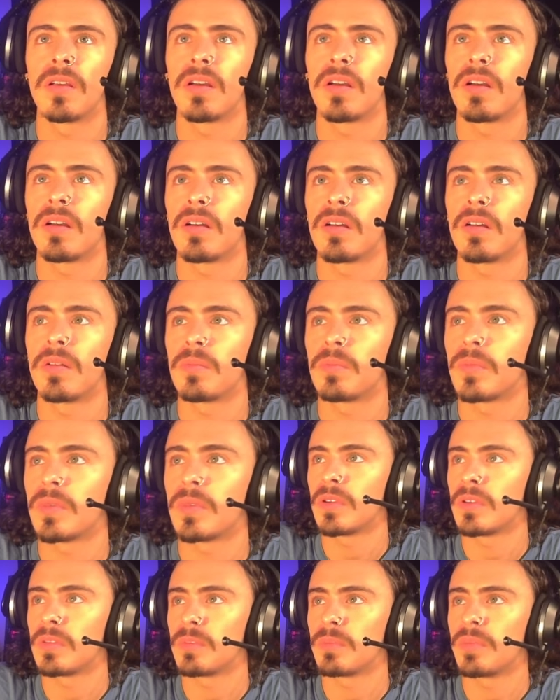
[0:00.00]
Um,
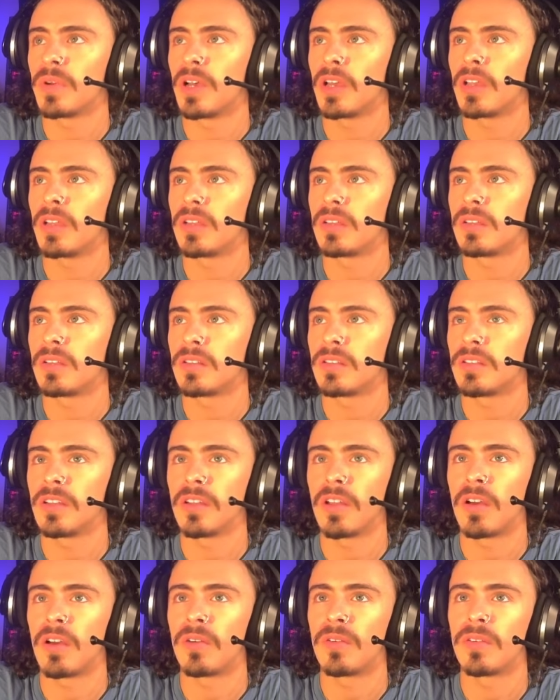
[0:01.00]
but, you
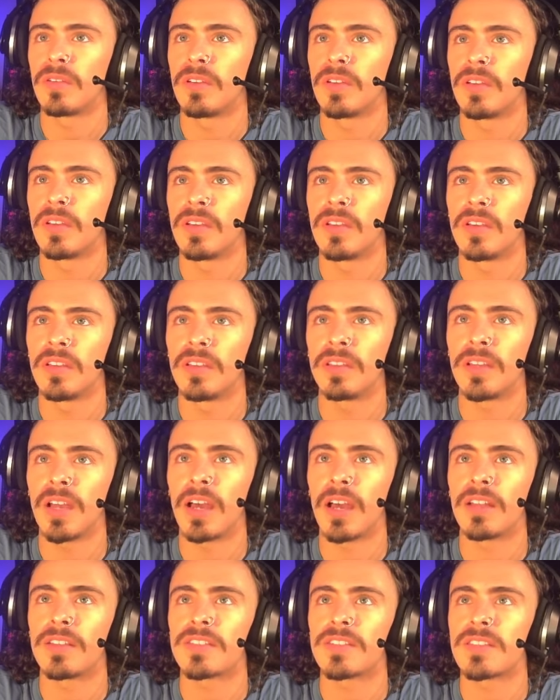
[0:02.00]
know, you
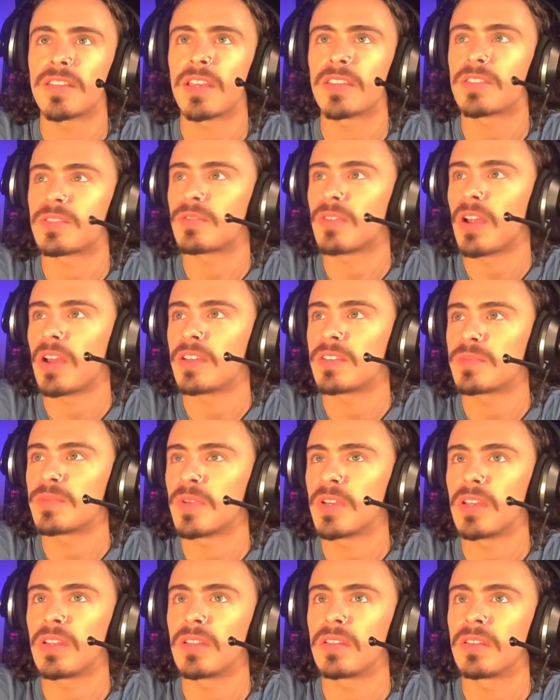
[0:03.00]
gotta accessorize,
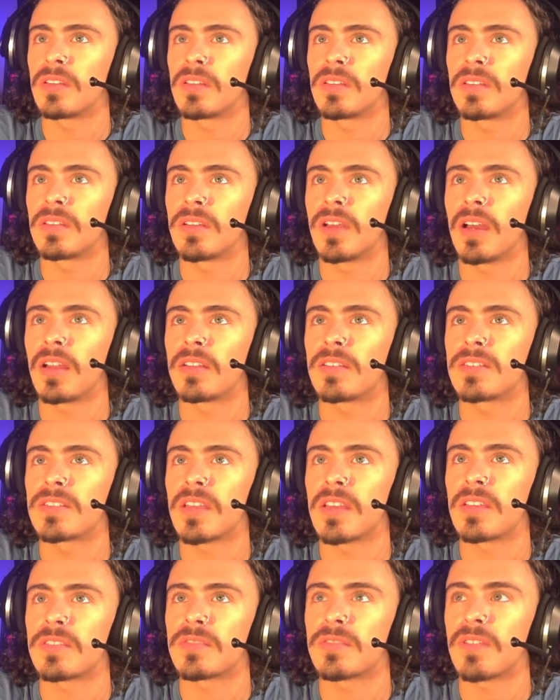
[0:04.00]
man. You gotta
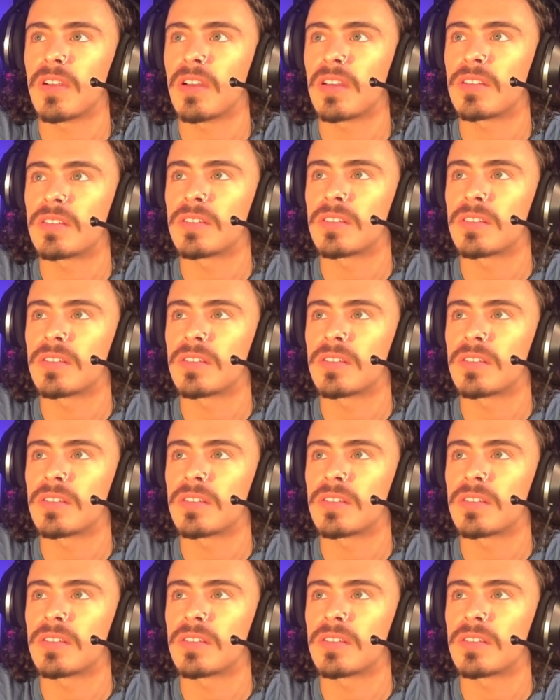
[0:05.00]
accessorize.